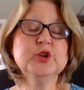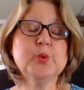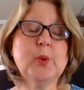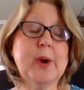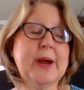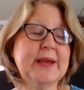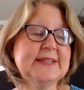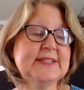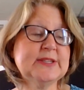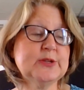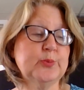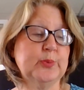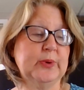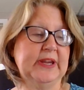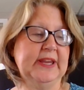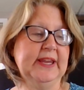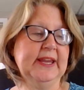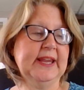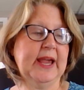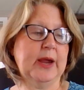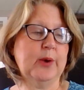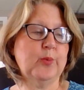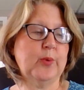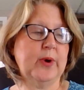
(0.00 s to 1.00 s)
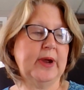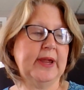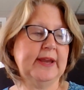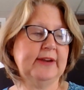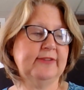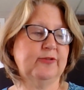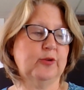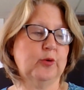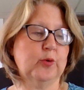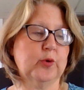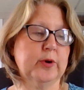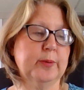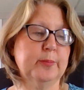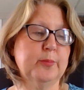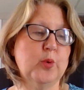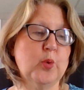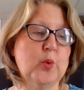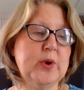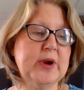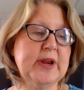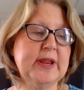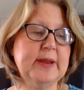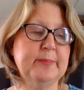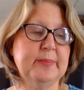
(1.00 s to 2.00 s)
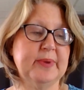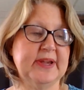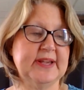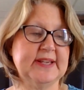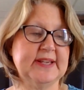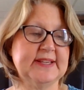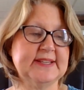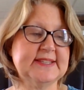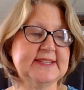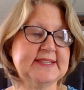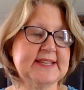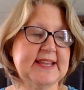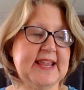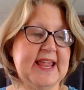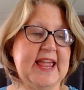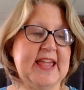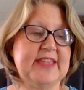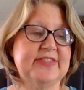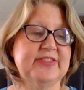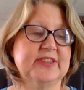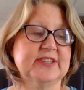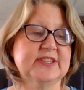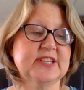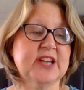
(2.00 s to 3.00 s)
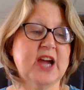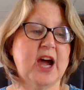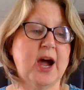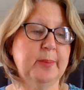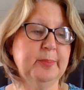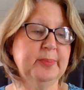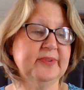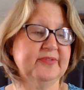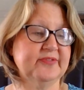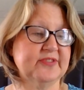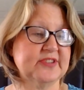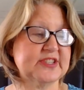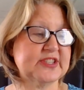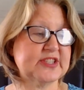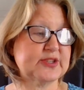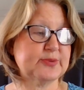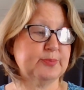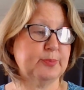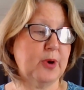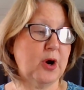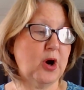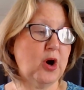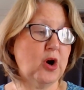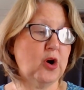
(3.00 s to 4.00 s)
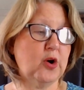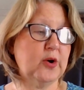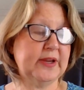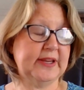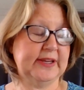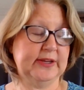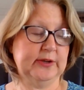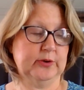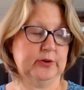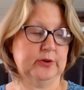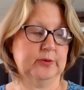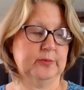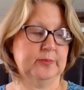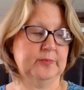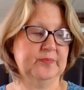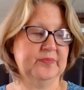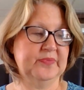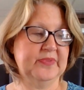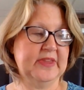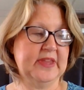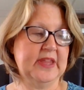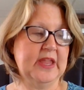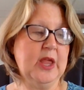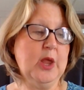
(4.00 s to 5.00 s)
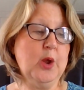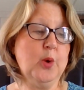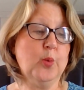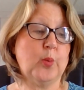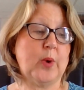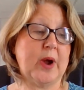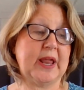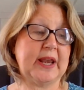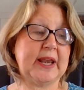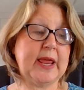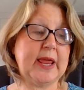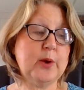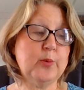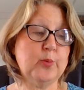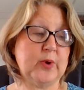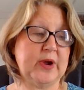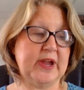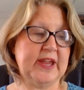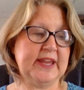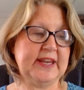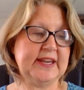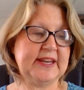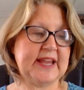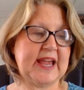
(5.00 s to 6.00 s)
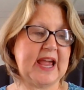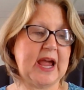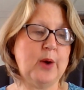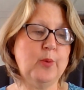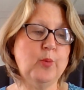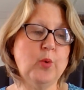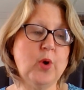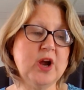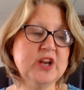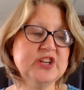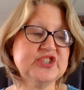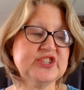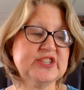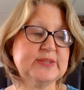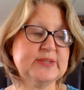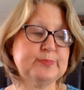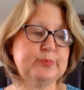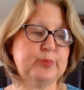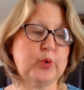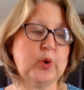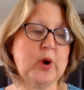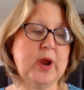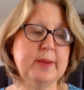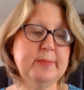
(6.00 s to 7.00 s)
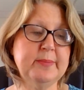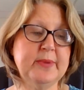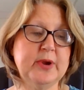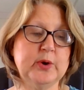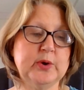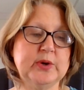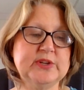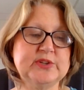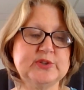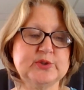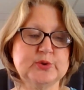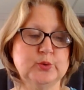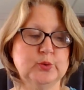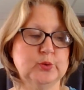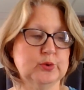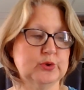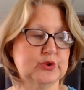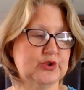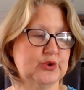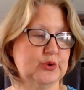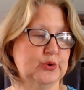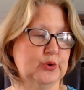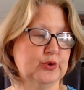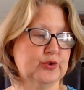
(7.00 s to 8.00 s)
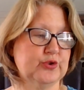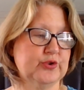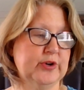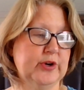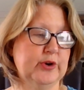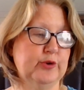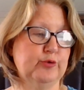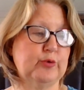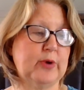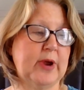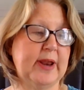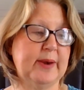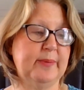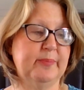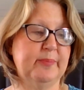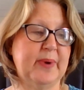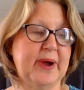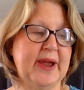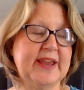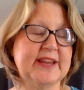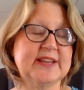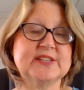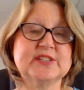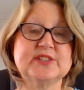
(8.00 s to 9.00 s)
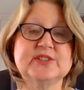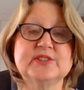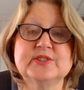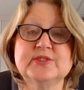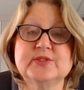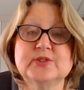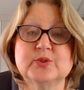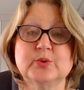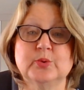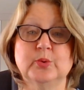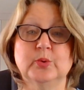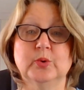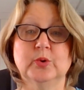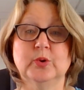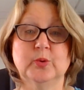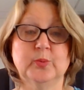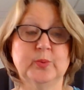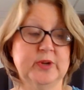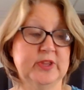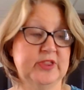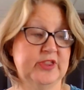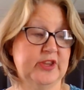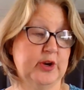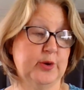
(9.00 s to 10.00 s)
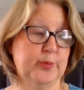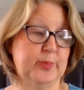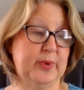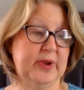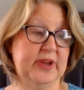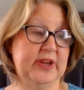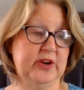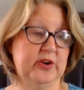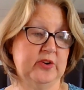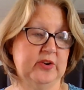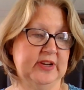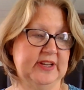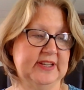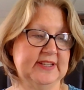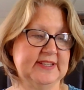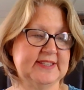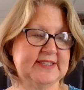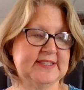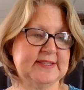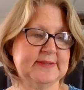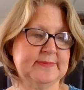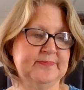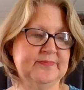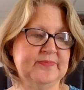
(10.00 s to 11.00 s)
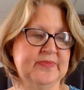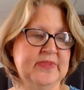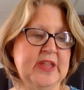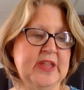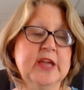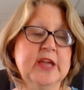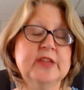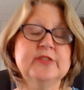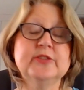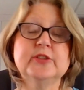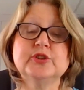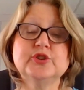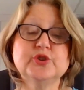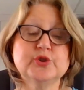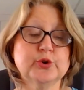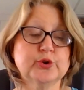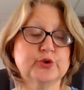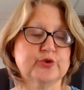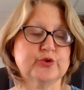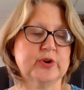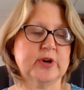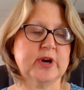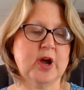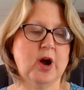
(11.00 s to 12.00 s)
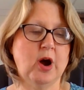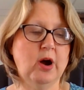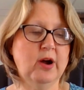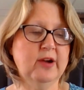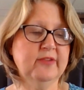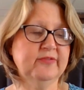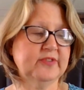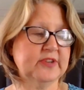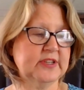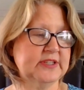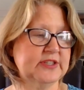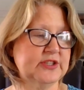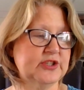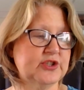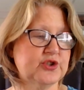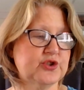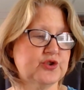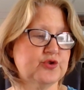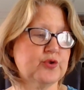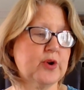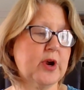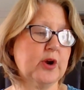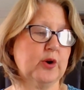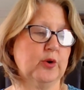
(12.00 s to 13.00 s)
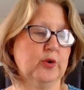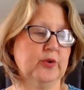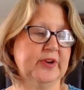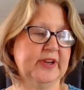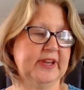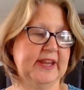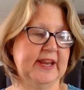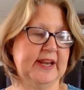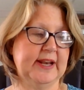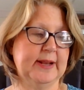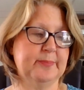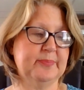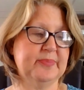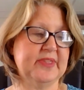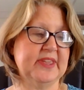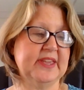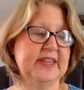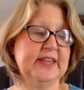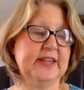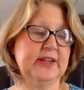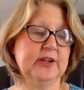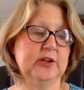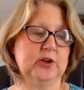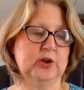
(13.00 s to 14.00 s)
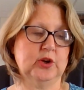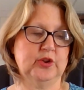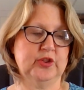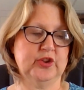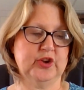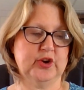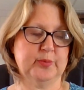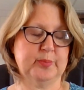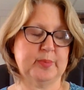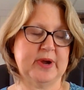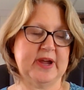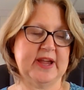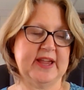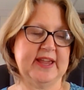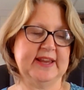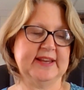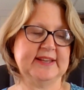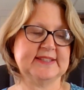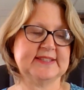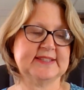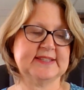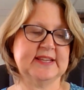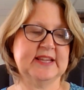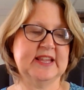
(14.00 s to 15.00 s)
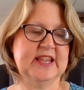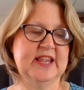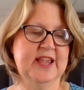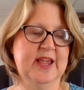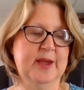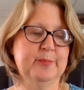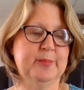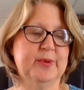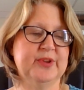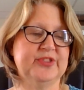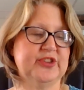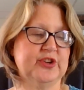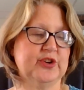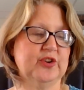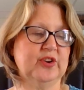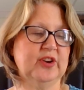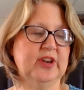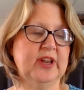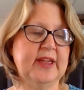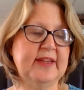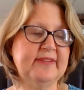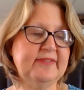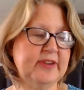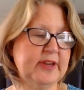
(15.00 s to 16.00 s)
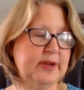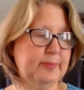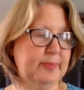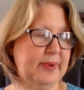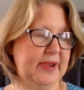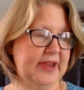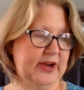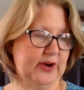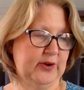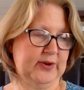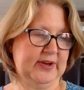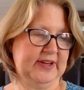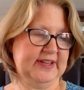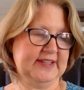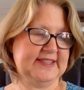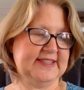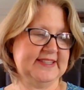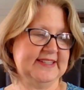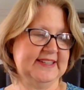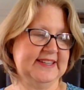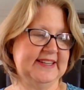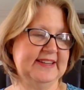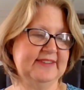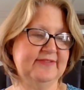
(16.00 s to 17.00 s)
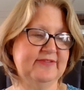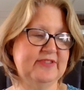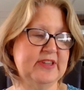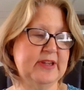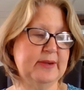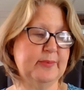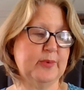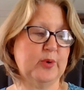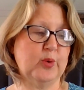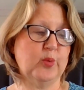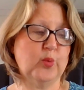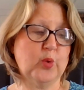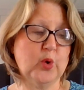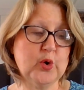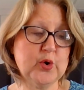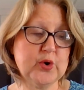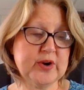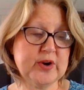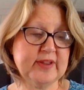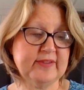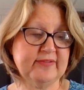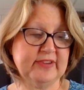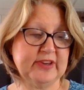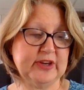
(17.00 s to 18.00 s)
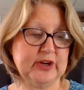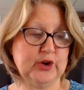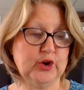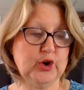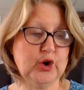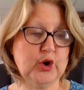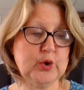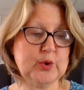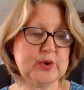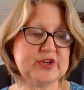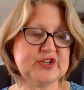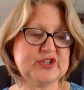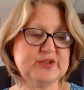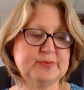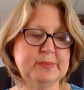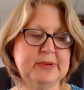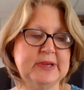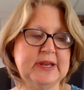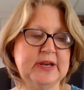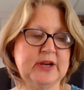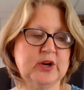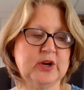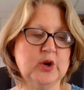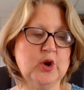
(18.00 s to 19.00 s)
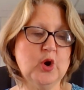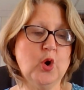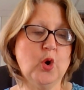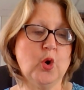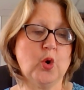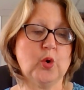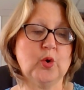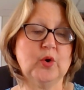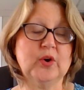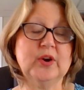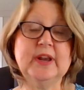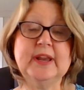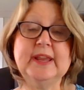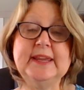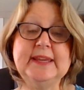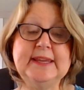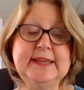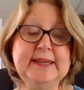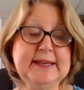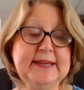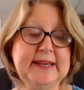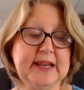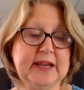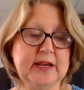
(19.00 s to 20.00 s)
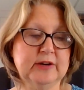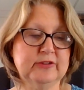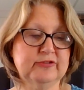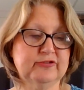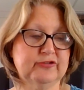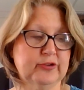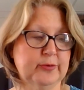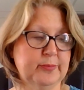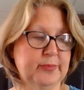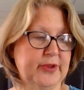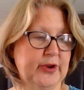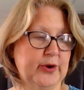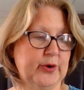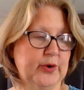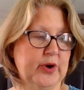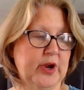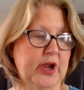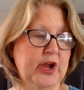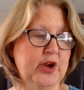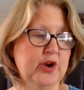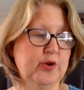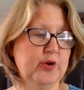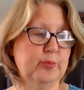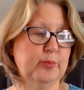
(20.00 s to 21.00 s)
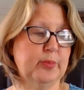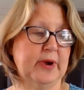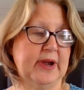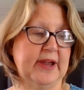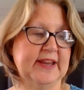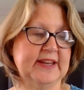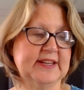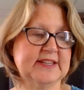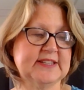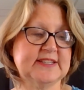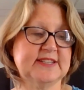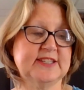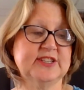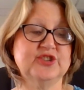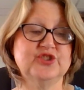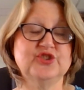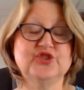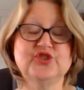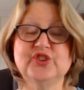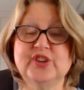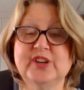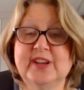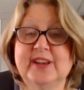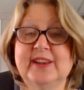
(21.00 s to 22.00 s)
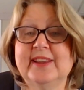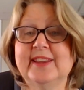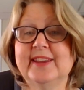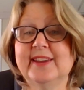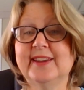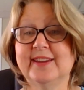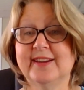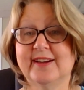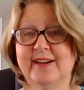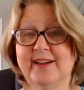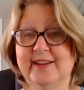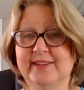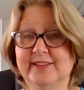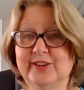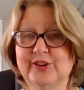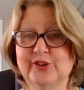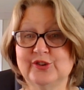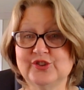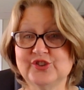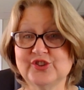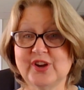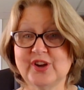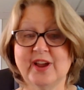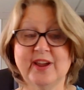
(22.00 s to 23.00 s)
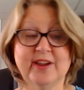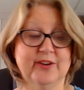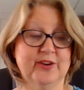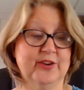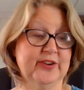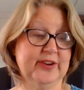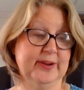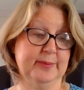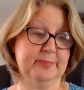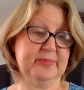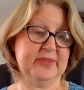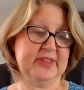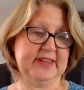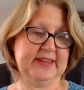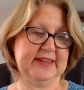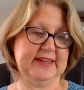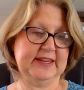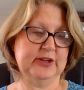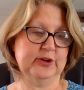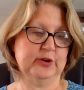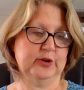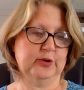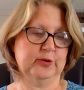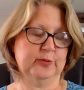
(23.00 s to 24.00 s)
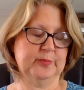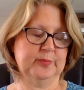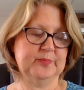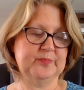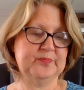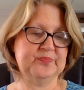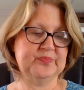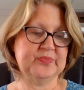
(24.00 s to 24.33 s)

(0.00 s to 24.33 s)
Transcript: Twice a week, I wait for a morning bus at the top of a small hill. While I wait, I watch as primary school children ride bikes to school with their parents. The children often struggle to get up the hill on their bikes, but their loving parents give them a word of encouragement or lean down from their own bikes to gently guide their child up the hill.